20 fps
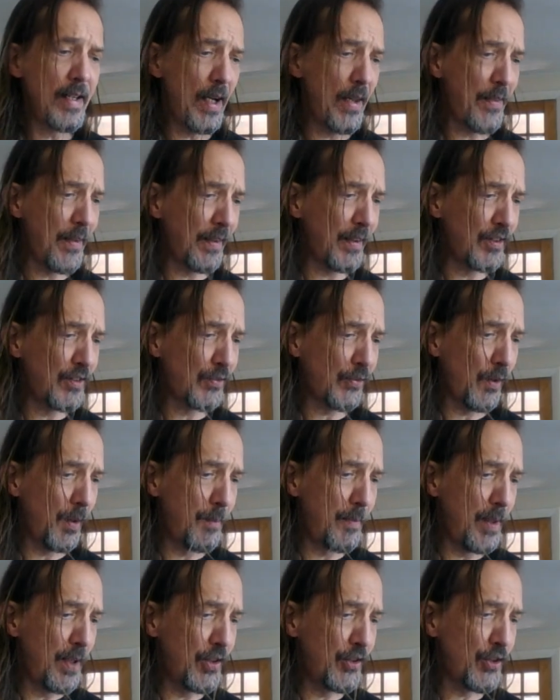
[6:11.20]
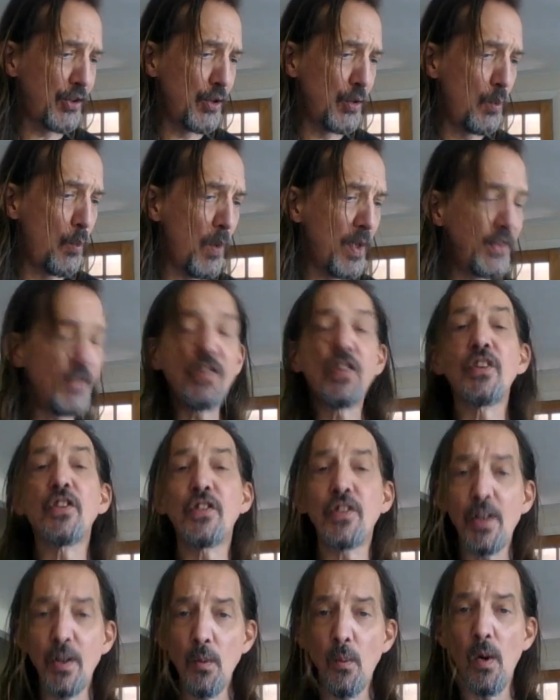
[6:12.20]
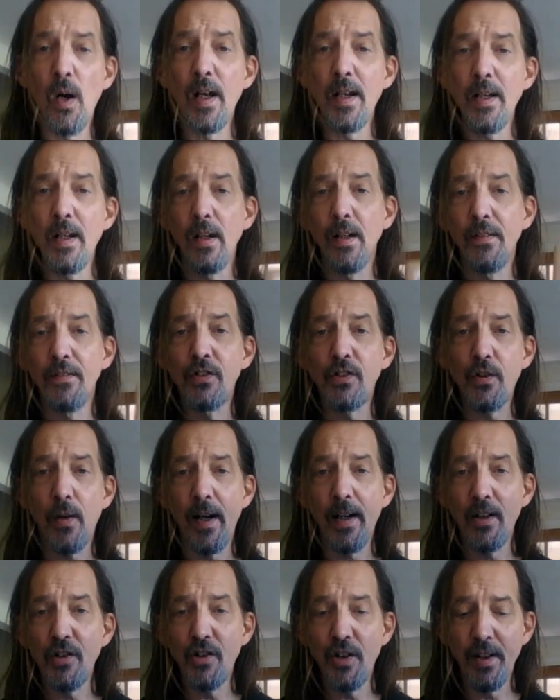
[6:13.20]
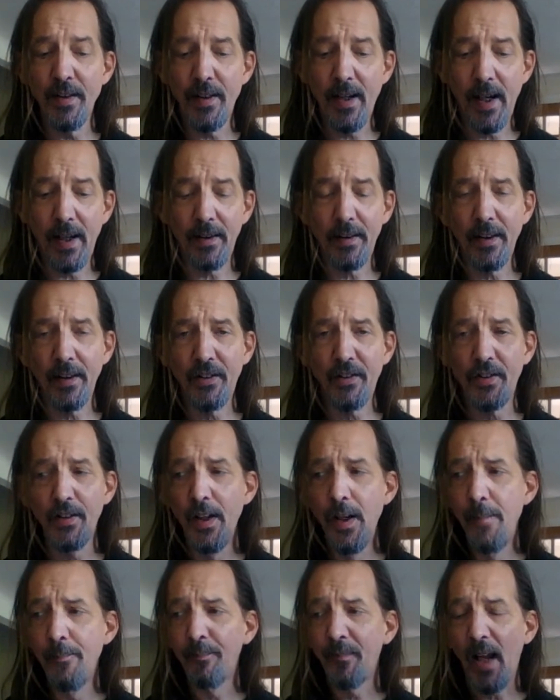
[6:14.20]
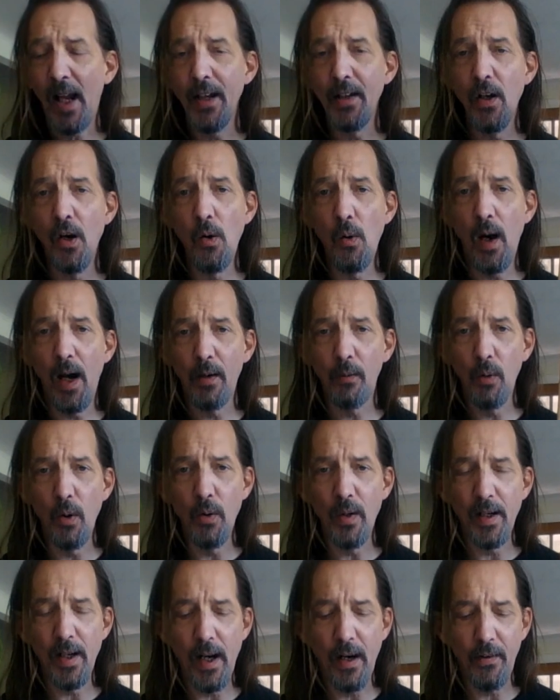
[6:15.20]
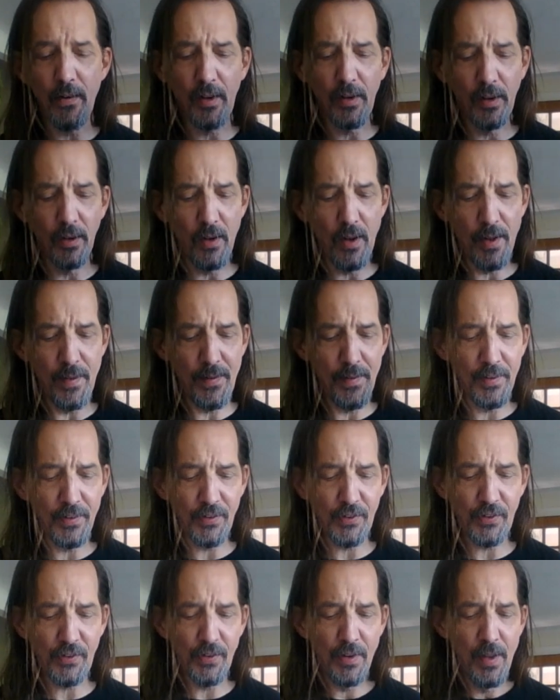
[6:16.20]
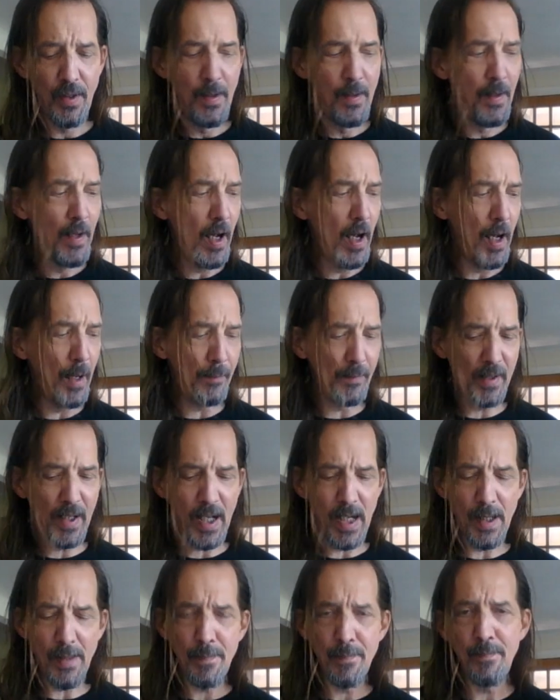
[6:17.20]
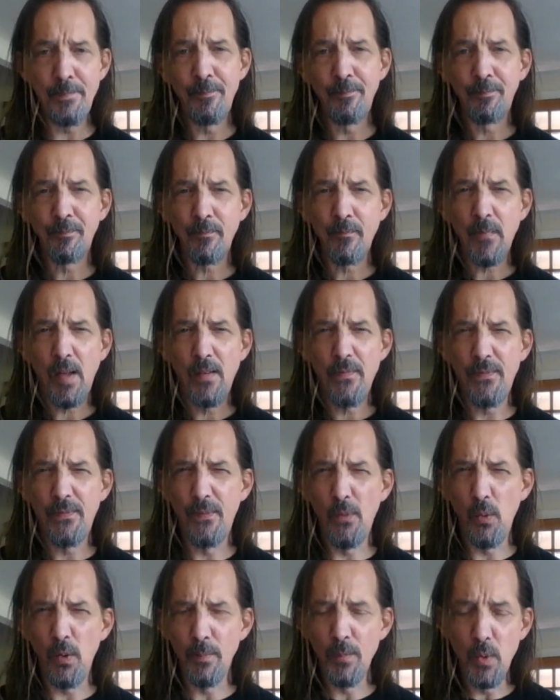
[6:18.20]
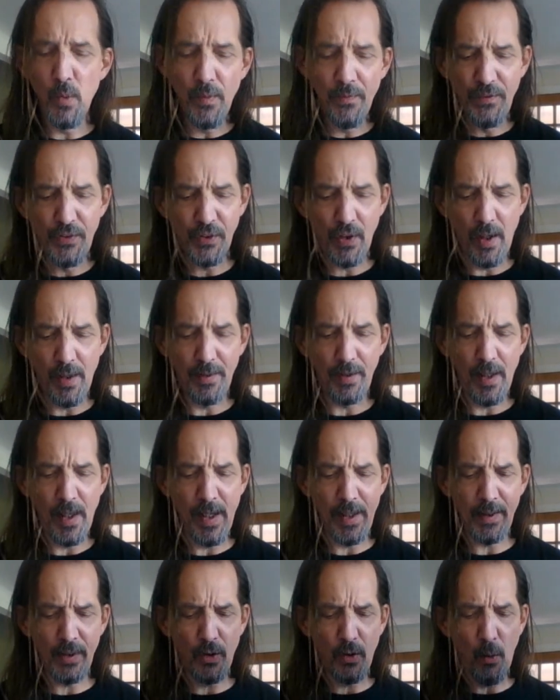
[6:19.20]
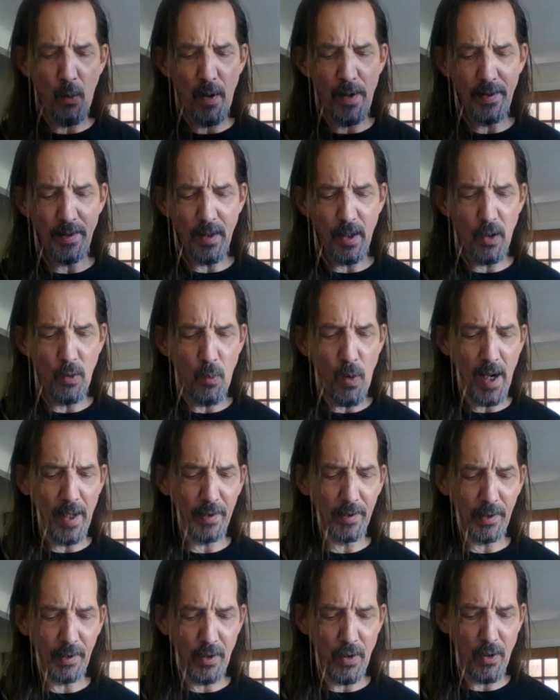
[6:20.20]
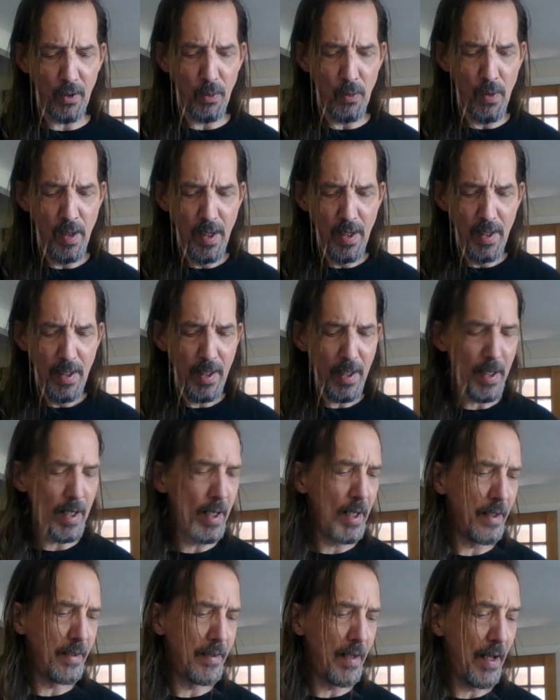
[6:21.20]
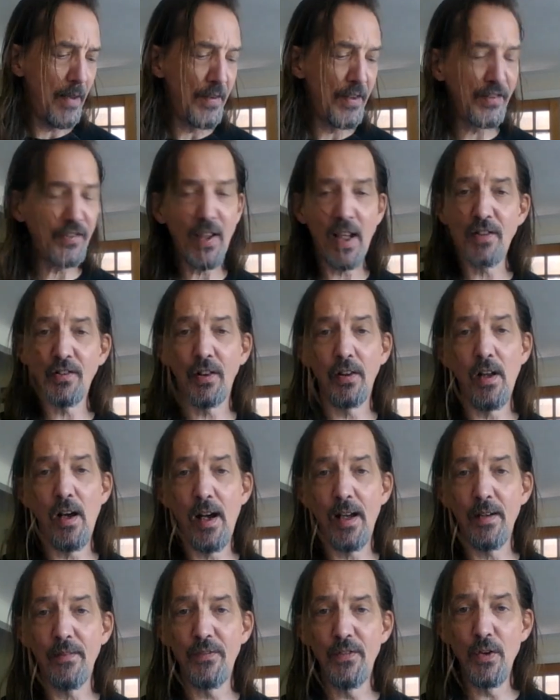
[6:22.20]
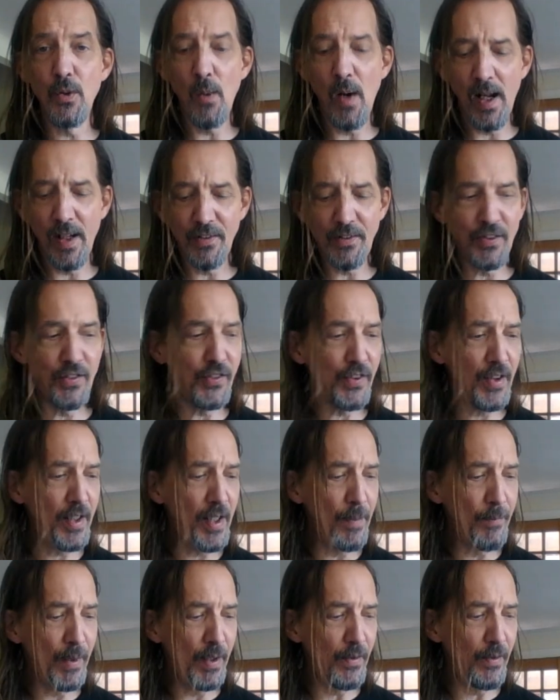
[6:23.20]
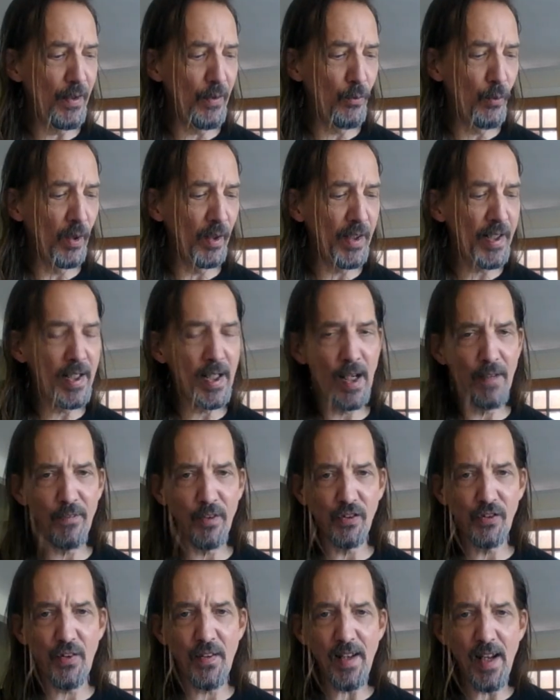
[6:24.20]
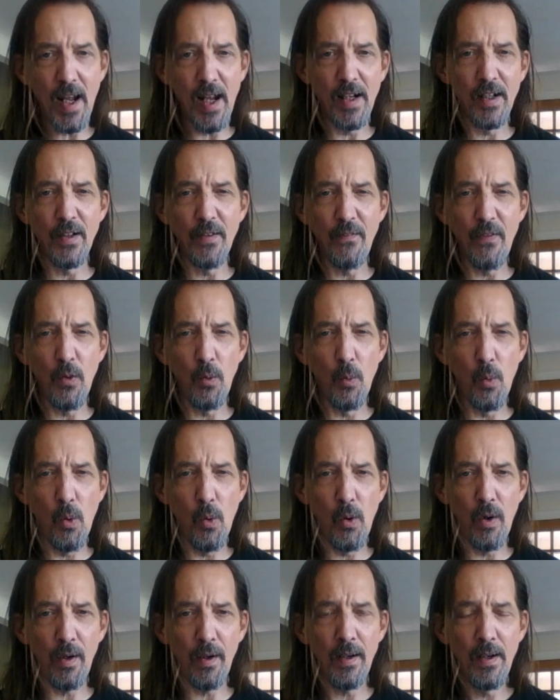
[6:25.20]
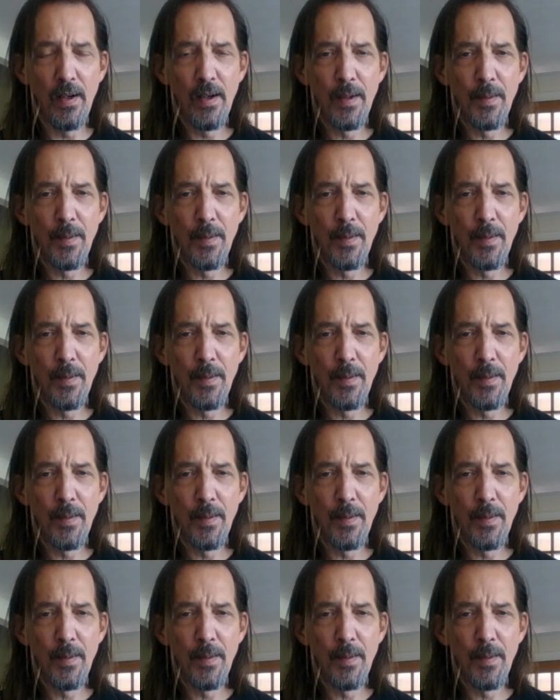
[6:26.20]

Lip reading: I think it's from issue 161 of Strategy and Tactics. I know I wrote an article on this game for Moves Online quite a while ago. And this has a lot of nuances in it, but it really covers the end of the war